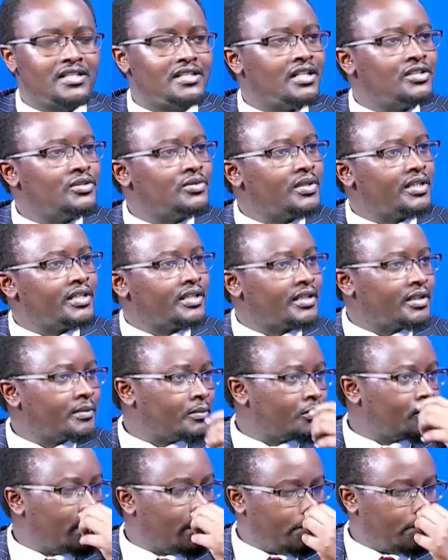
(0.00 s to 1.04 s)
statutory
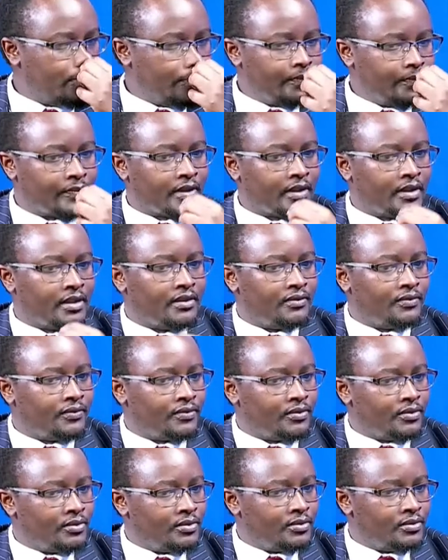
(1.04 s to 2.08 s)
rape, where
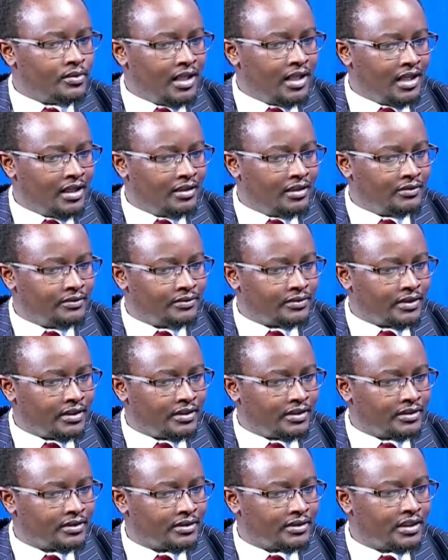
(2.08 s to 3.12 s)
if you
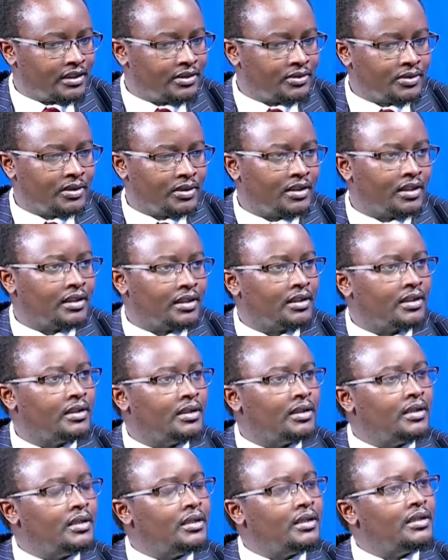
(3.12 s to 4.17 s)
have sexual
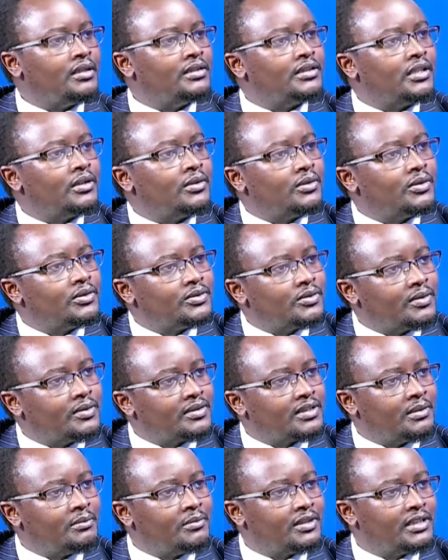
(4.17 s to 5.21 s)
intercourse
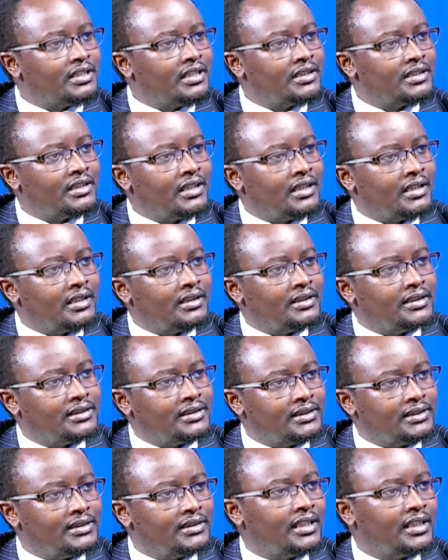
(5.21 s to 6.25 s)
with somebody under
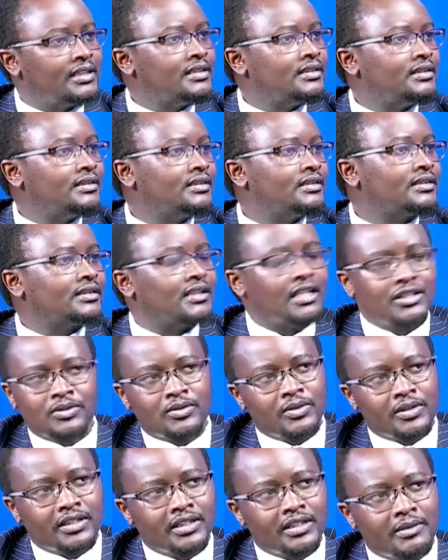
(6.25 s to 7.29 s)
18, that is
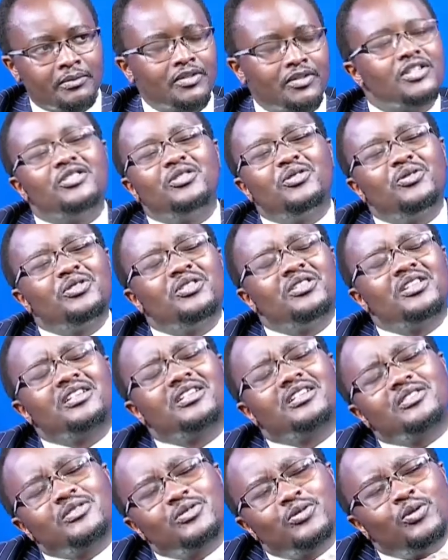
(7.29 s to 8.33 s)
statutory rape.
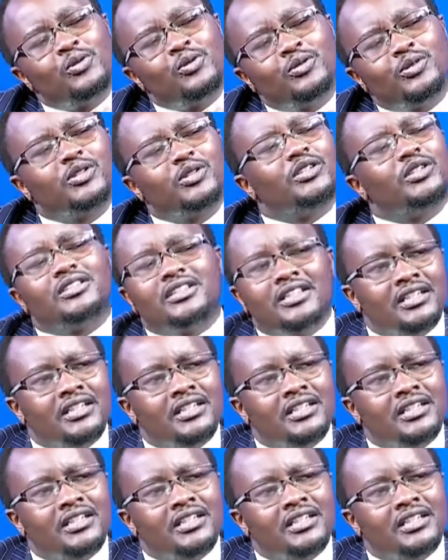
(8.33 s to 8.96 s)
There is no